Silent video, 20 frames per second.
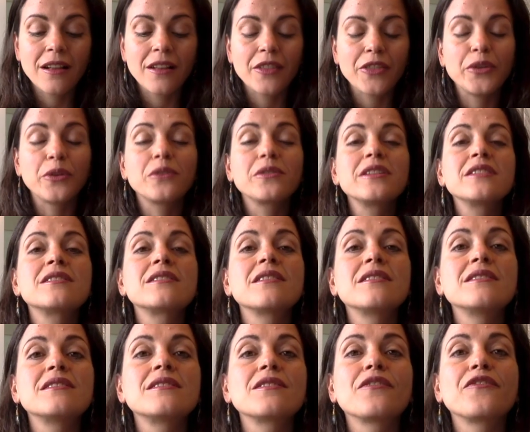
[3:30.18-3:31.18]
The only
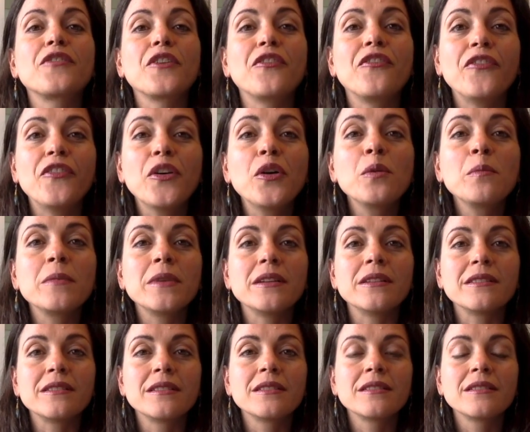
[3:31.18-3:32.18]
sense of
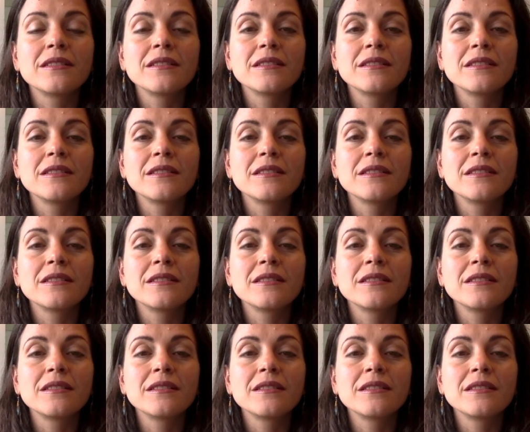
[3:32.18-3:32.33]
fulfillment